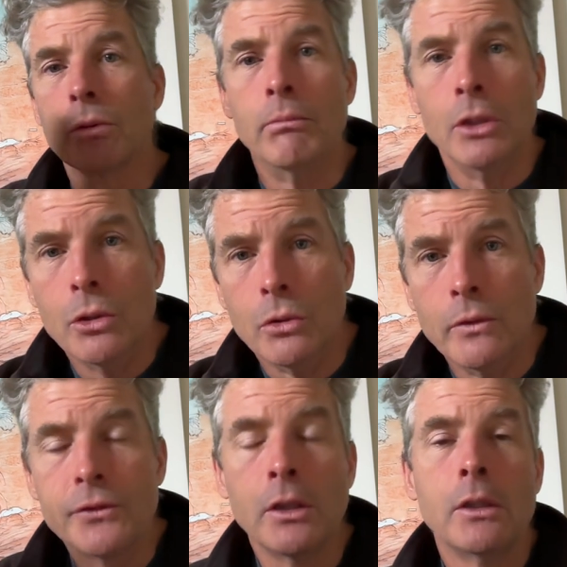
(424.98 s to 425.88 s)

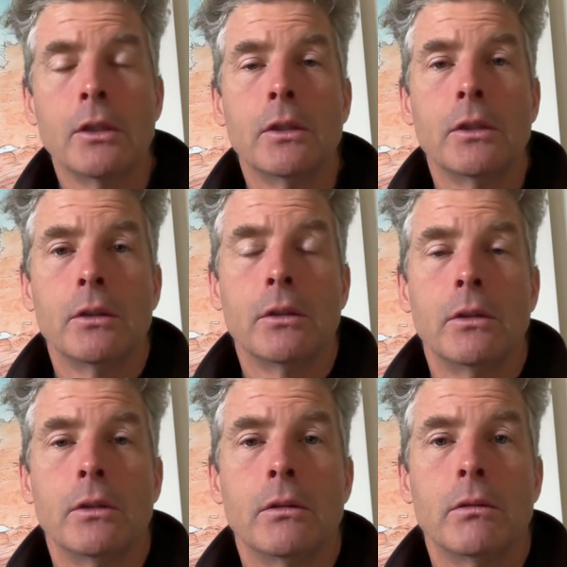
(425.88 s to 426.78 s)
removed,
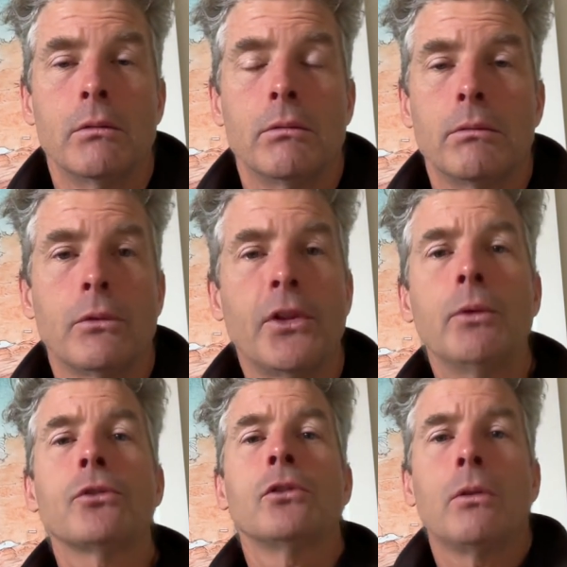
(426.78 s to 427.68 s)
well,
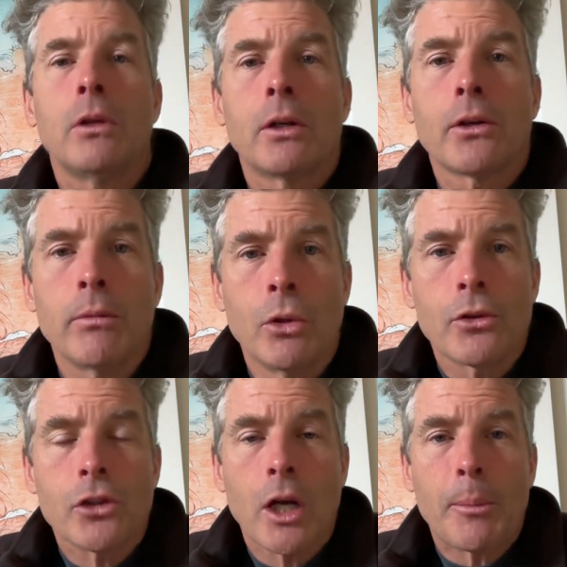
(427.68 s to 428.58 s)
that was no longer the
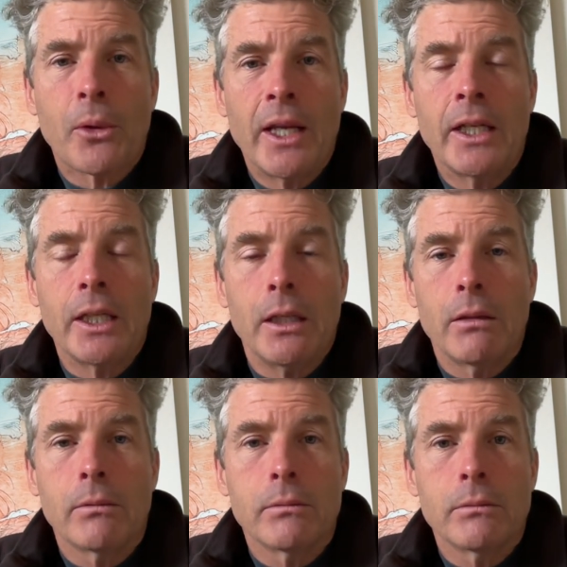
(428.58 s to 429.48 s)
modus operandi.
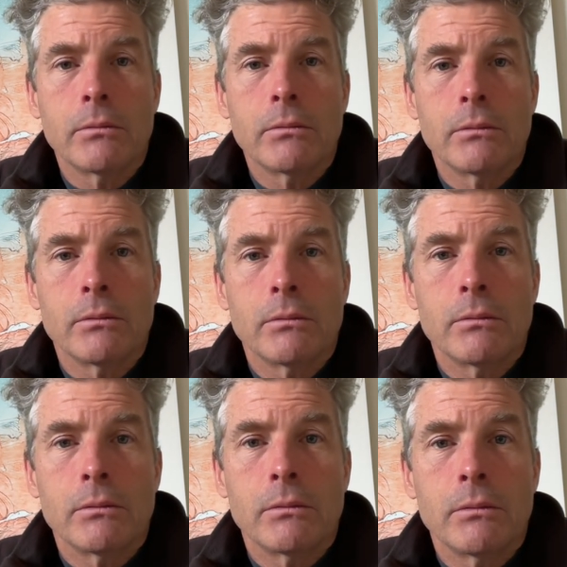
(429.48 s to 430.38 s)

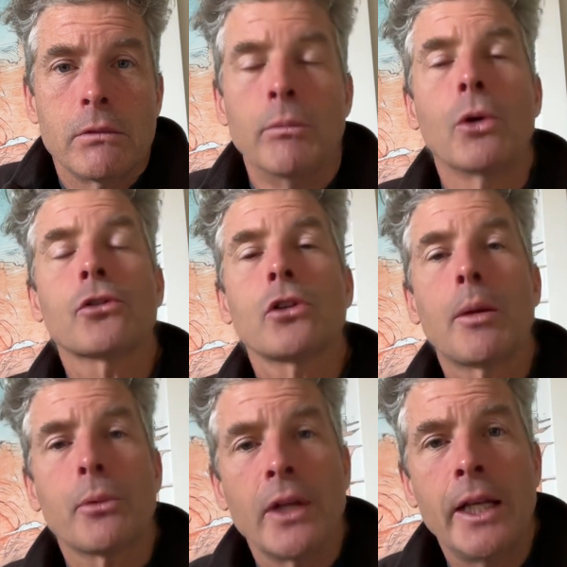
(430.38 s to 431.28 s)
The modus
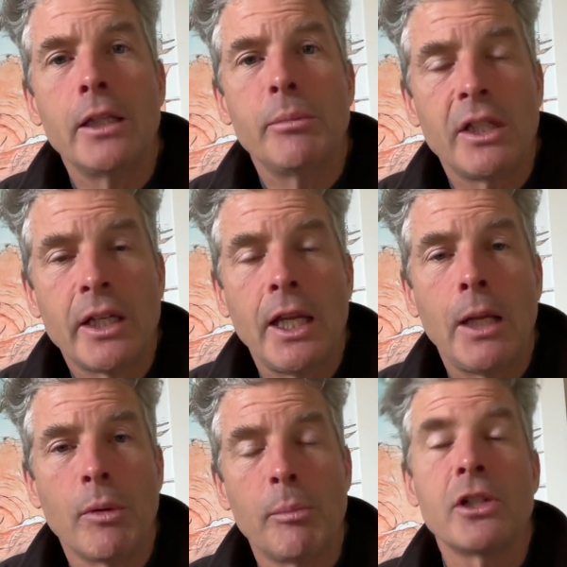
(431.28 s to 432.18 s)
operandi
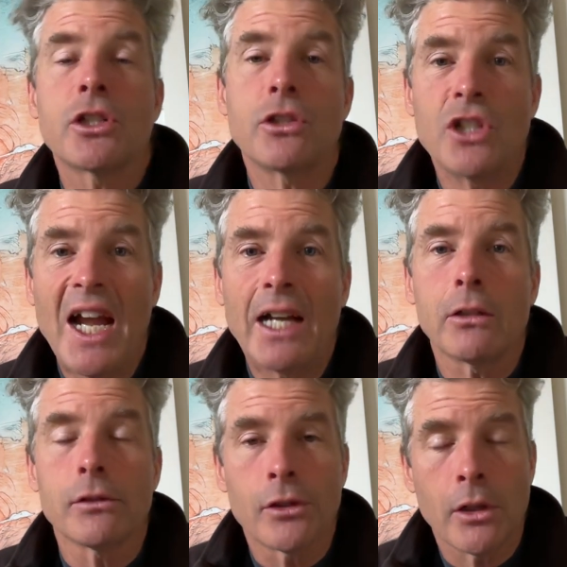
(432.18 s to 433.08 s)
became a bunch of
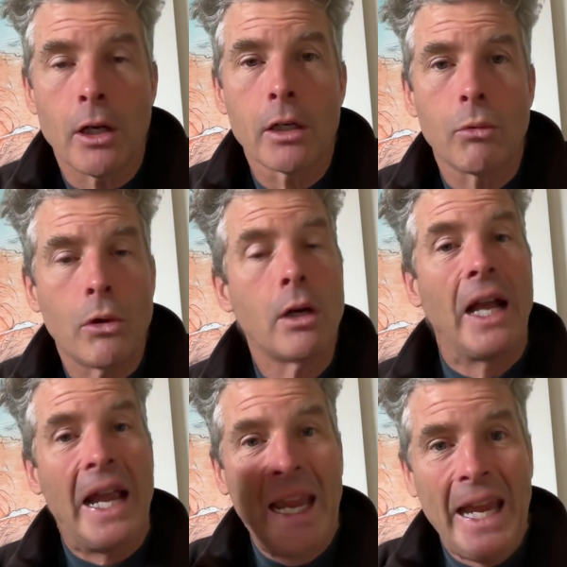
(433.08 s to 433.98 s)
jackals in
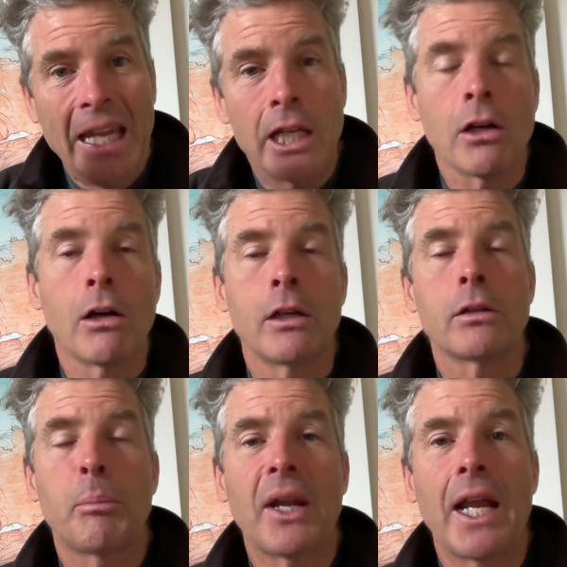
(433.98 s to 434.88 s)
Ottawa hanging on
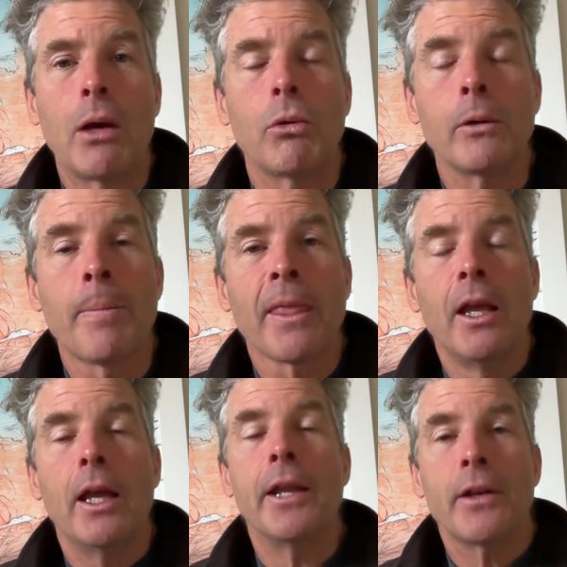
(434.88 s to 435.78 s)
to power
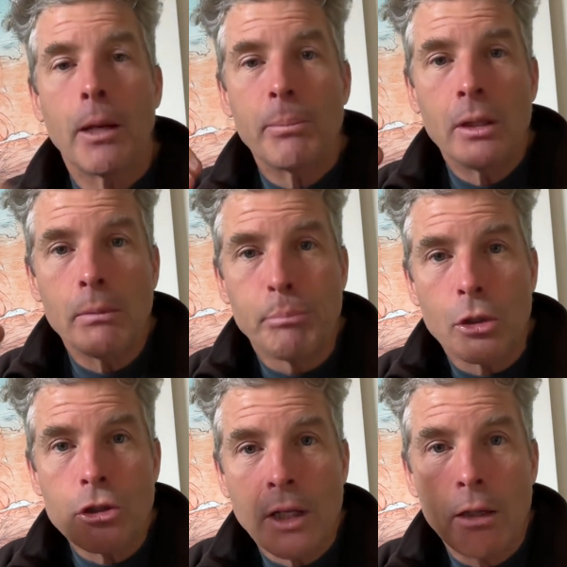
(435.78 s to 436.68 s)
and not being
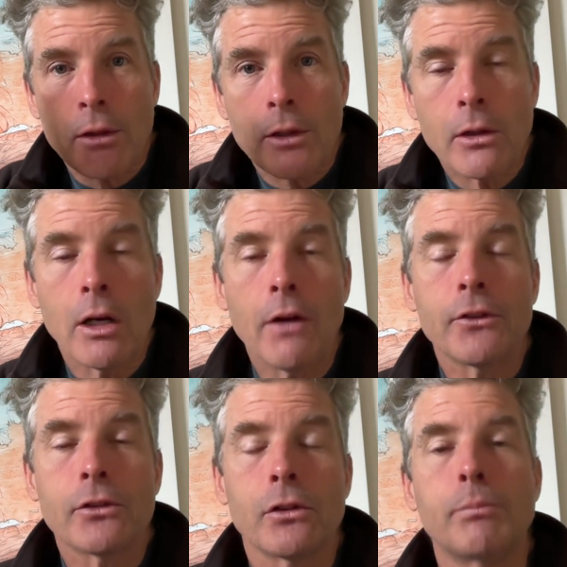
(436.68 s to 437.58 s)
pushed out of their
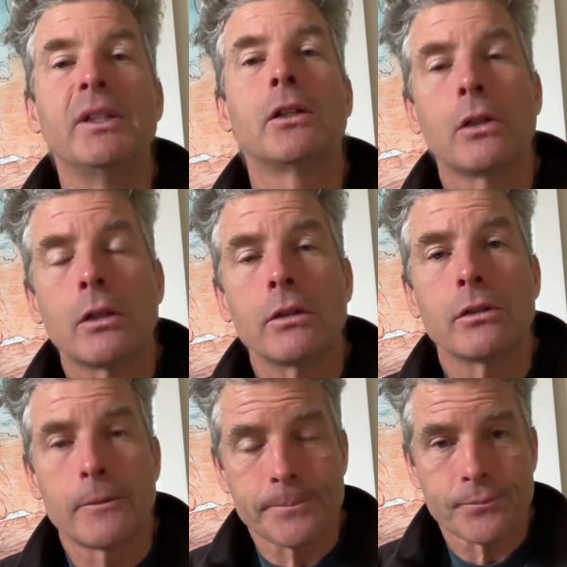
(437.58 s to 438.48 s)
offices.
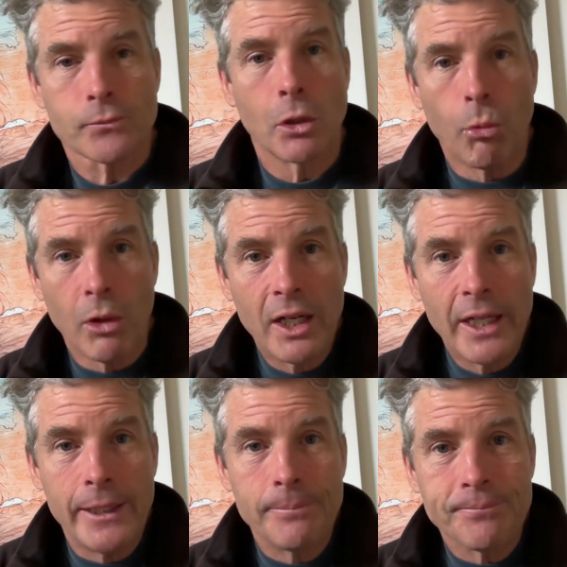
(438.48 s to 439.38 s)
Because,
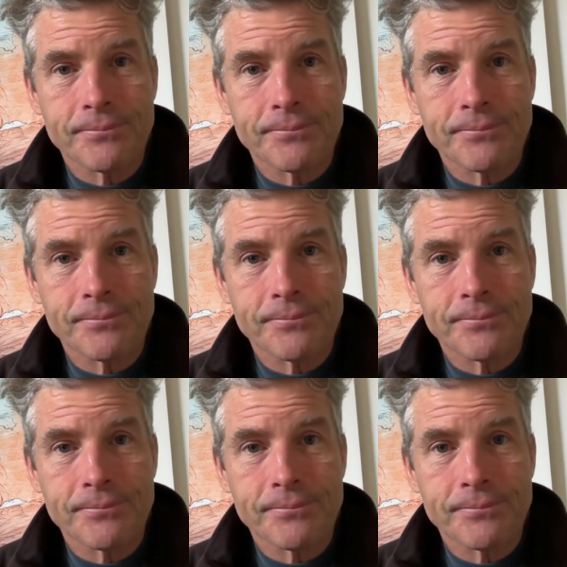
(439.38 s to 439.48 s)
why?